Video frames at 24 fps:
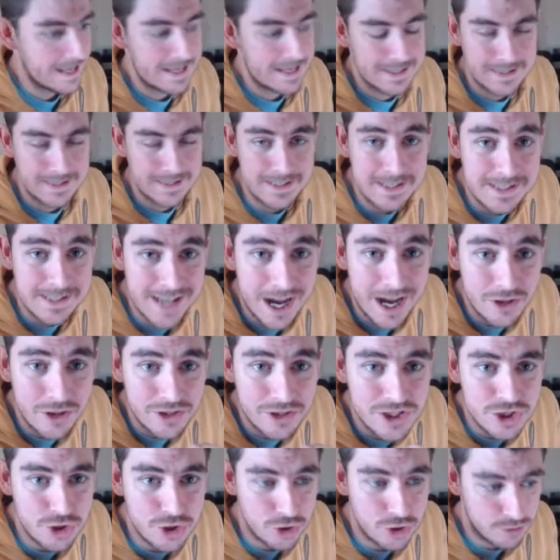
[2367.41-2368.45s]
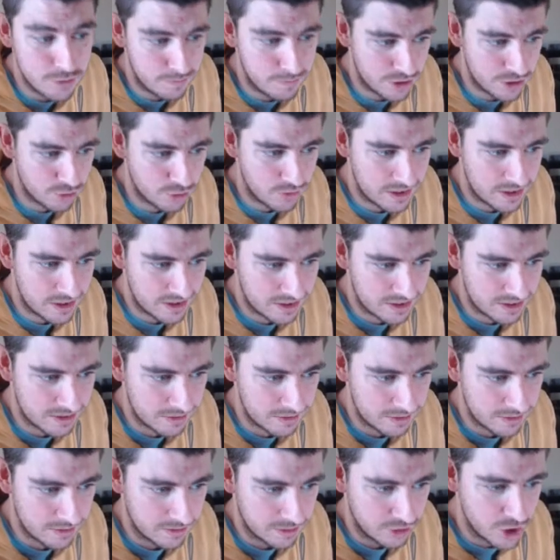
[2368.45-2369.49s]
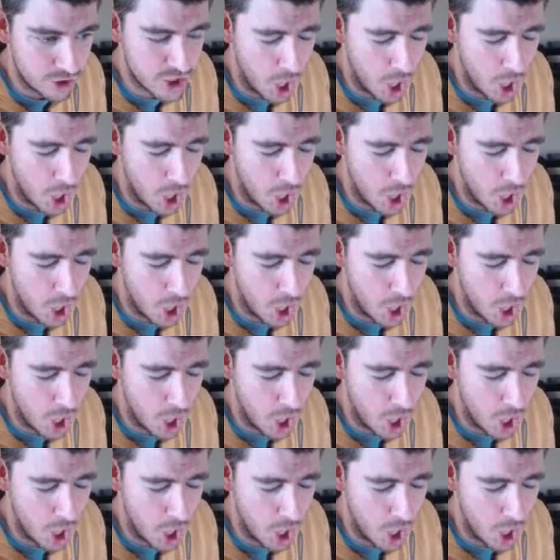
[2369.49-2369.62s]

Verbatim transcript: This is how they should be treated. You